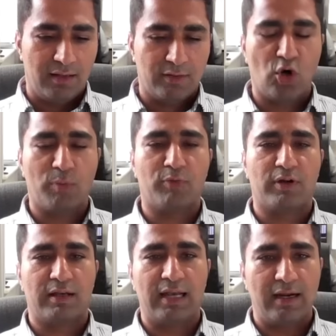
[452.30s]

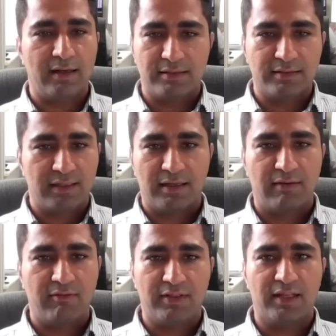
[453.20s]
corporate ladders and
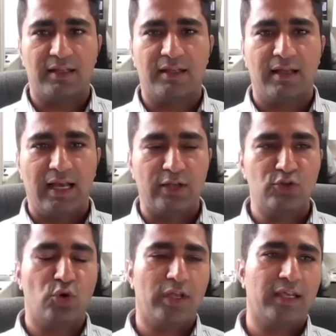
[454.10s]
everything,
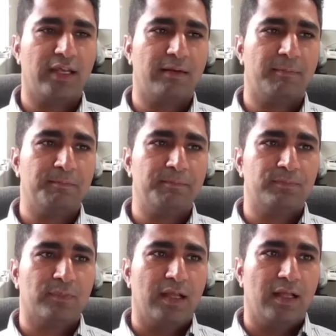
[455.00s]
enjoying it.
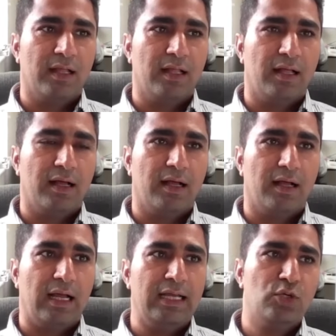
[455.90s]

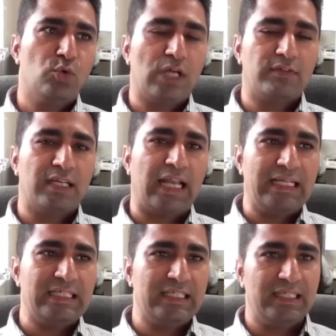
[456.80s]
In
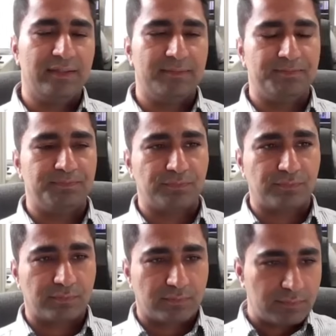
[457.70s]
2019,
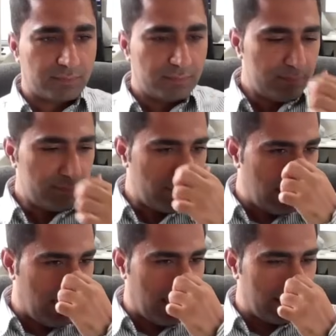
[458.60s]

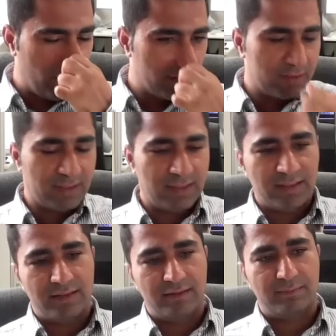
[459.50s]
I was
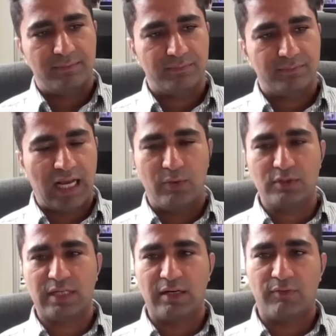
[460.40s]
kind
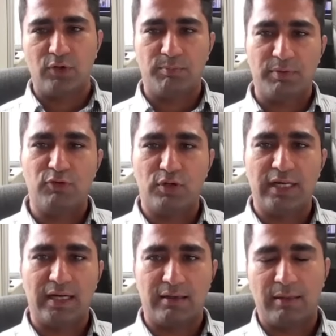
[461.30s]
of, you know, before
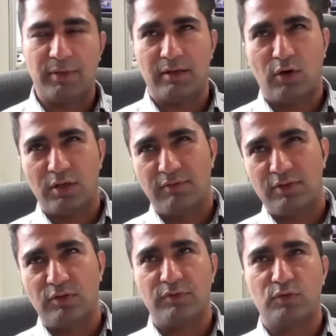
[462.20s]
that, I mean, not even
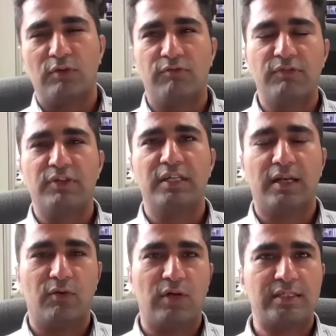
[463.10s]
2015
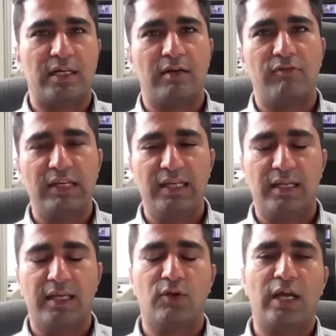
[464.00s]
around, I started feeling
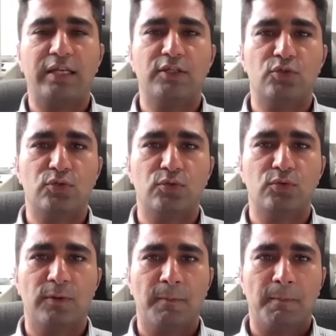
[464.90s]
like, you know, I need to